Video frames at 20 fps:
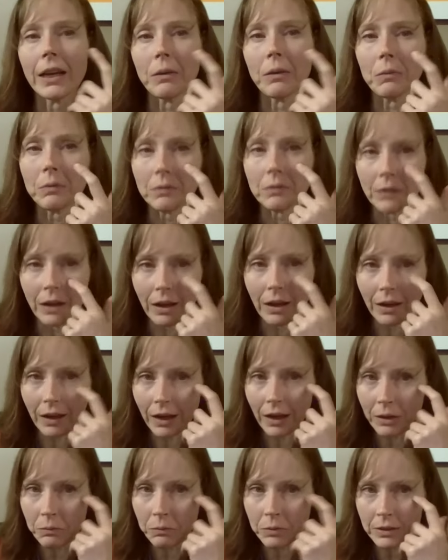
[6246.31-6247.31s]
And I,
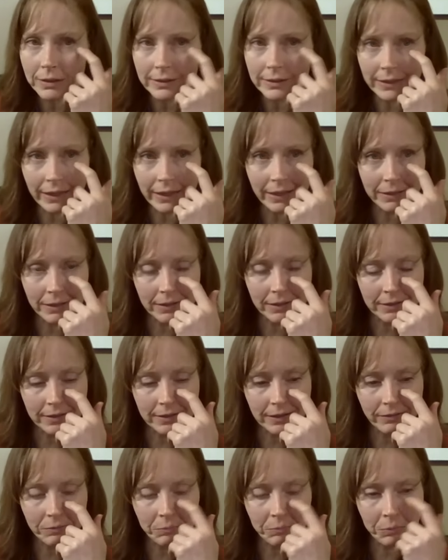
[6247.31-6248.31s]
I will say
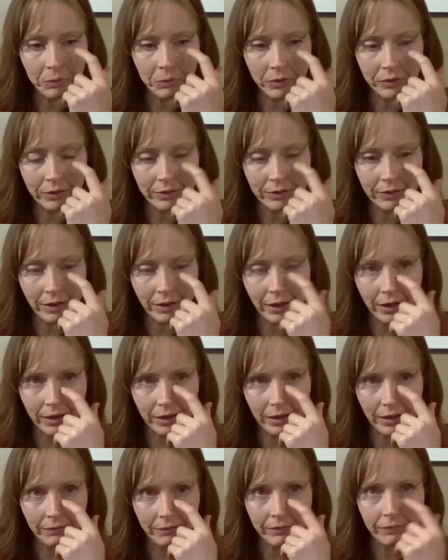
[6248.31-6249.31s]
Stephen Porges
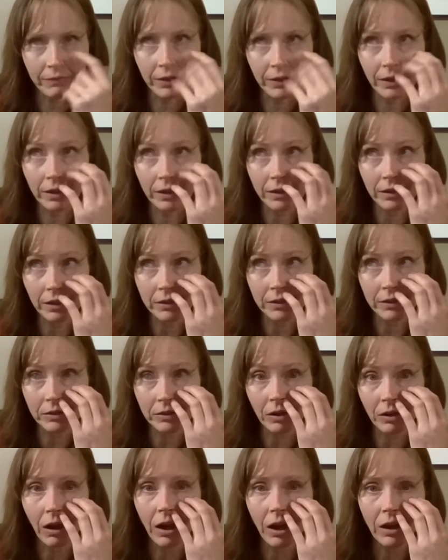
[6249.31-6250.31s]
got a, uh, a
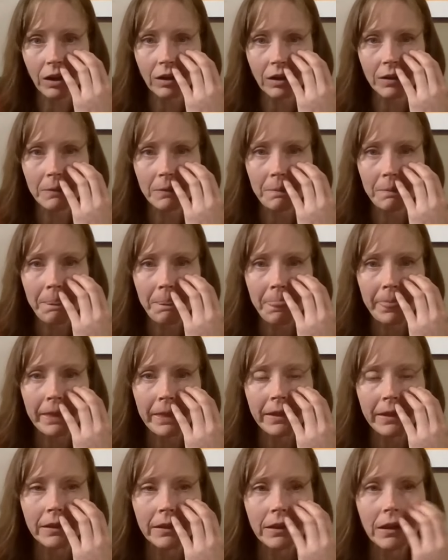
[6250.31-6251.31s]
talk
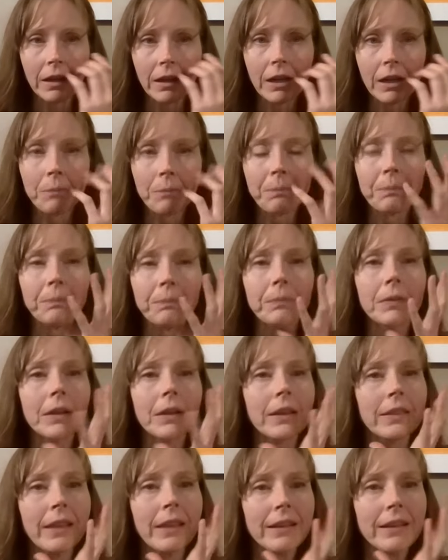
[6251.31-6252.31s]
mm-hmm. um,
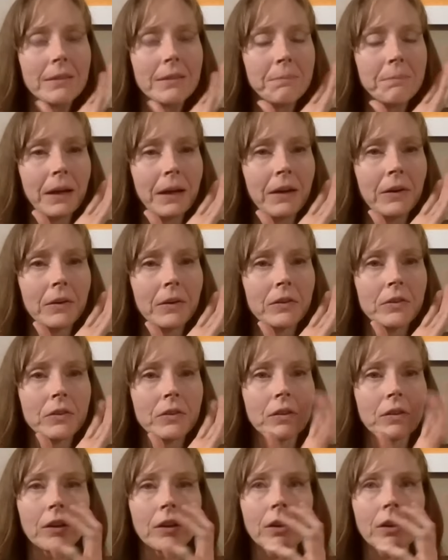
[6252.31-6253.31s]
that's about
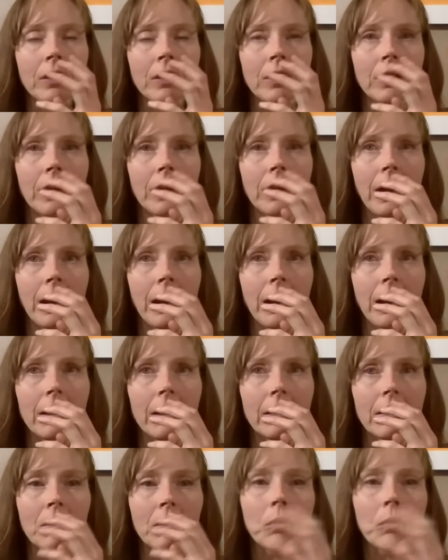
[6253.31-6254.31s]

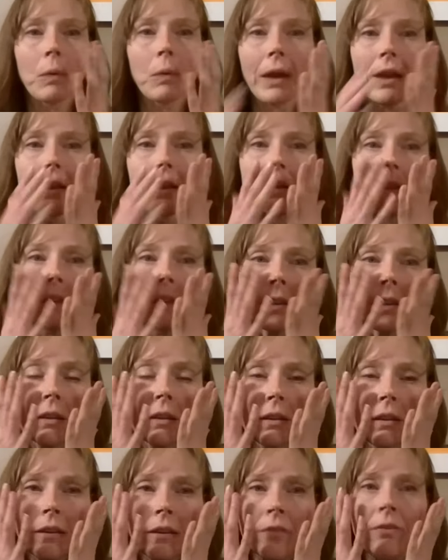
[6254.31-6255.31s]
uh, when
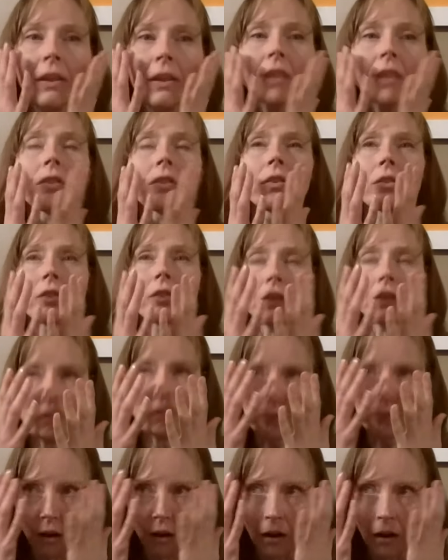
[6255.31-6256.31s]
the facial
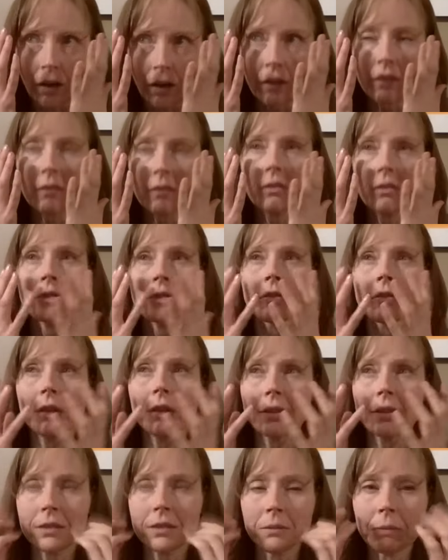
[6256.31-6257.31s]
circuits aren't
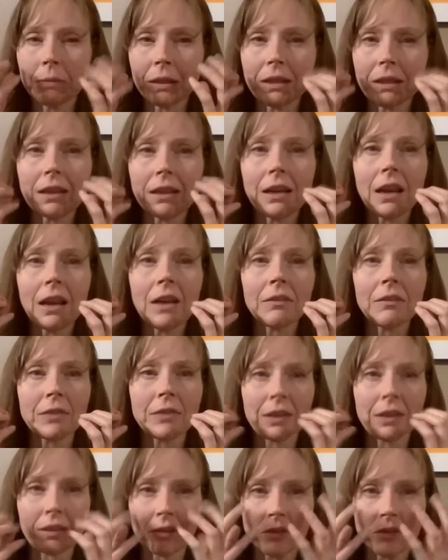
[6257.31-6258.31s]
stimulated enough,
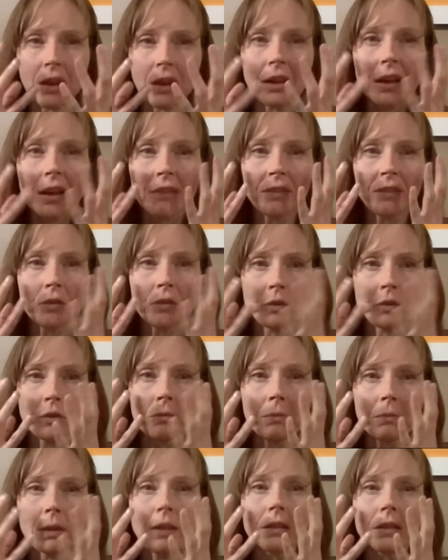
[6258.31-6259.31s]
like there's not enough
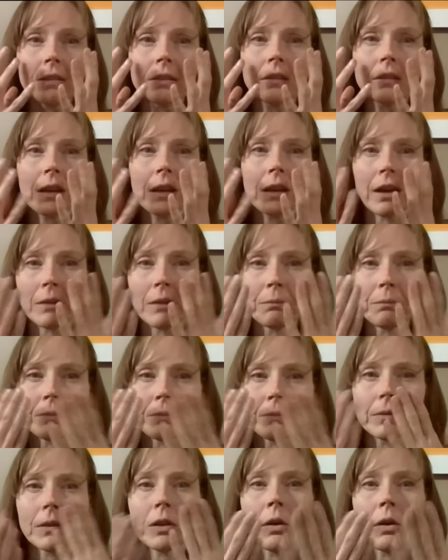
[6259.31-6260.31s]
attunement,
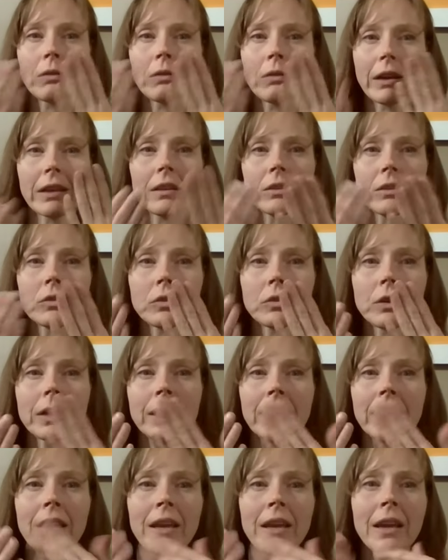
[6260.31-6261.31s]
um,
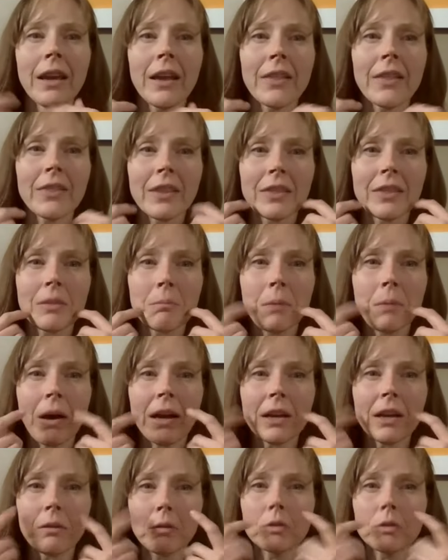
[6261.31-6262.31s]
co-regulatory, that the
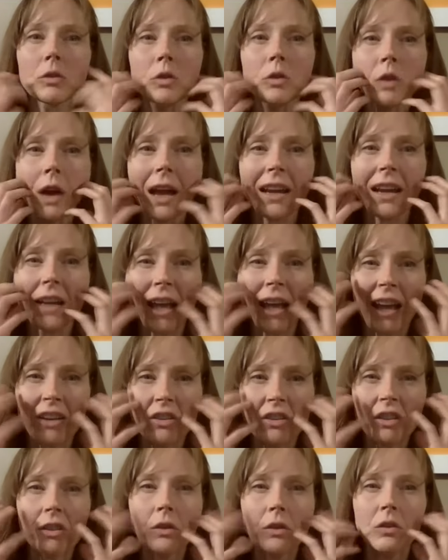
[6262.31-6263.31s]
body will try to
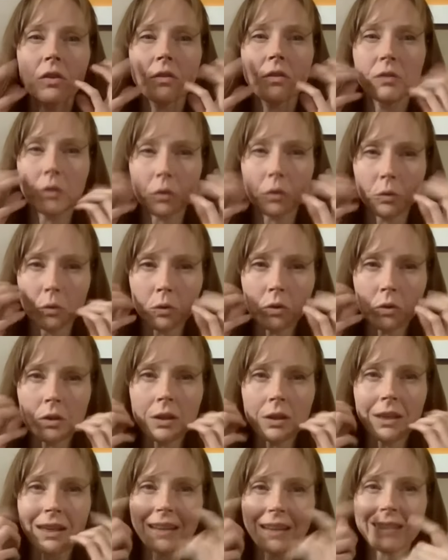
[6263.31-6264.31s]
actually use food
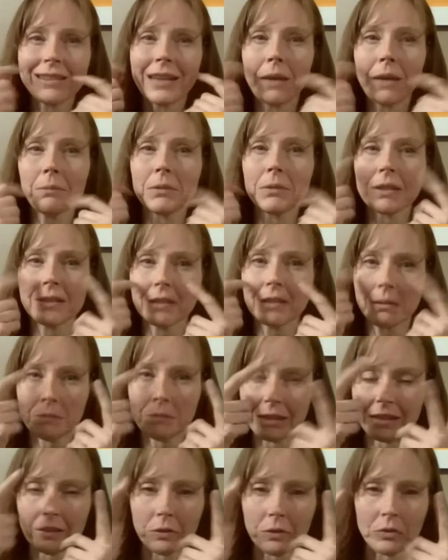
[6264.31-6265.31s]
in an attempt to
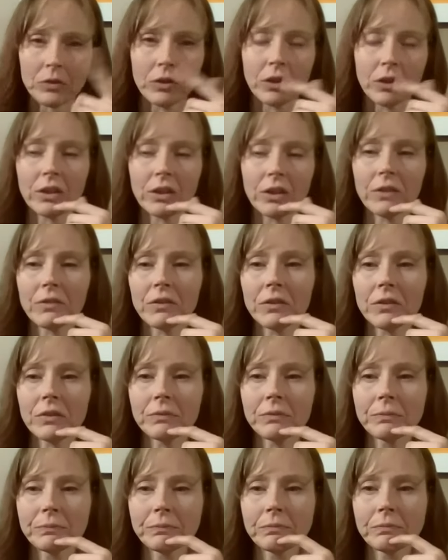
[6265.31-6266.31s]
stimulate those
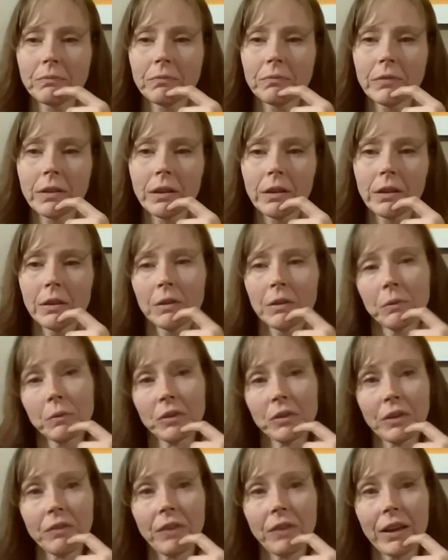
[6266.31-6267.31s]
nerves mm-hmm.
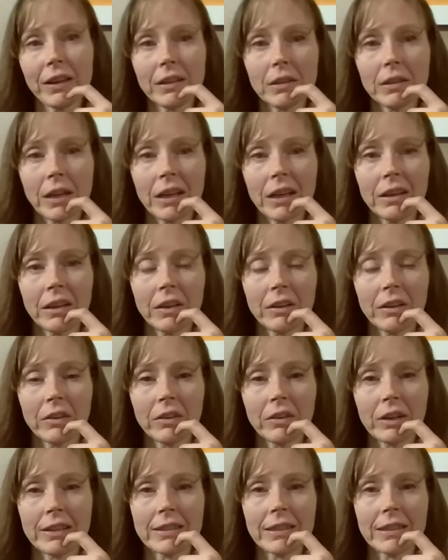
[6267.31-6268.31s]
which I mm-hmm. find is kind of
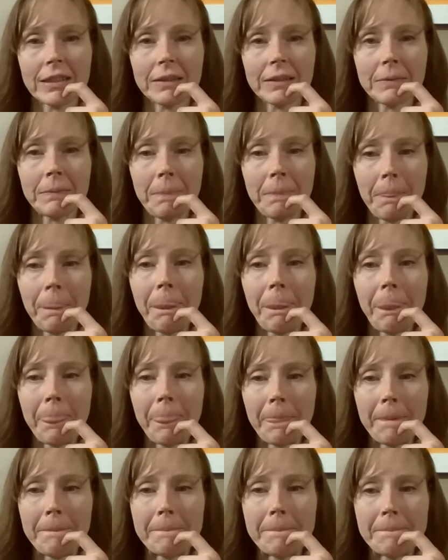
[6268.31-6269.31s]
interesting.
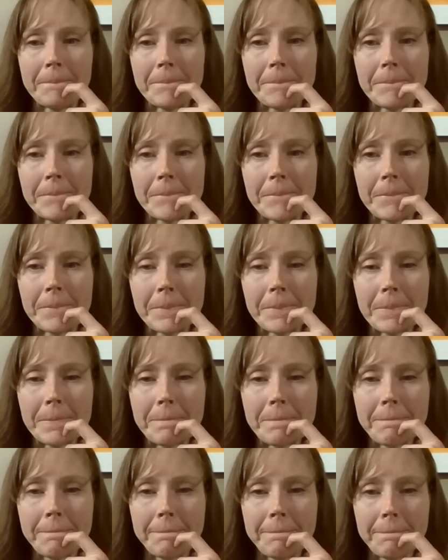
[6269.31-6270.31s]
Mm-hmm.
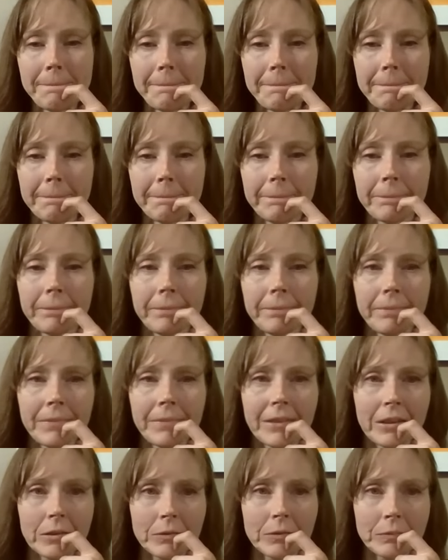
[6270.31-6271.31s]
Makes sense.
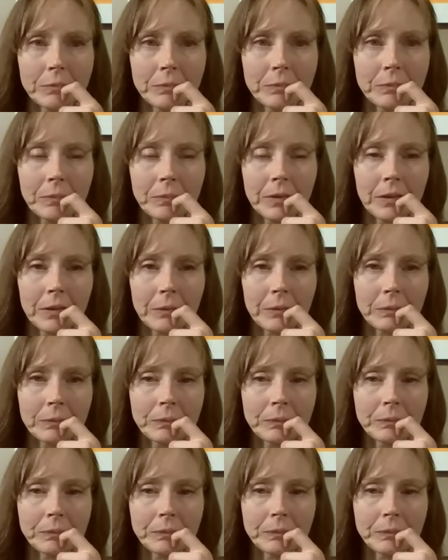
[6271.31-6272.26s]
mm-hmm.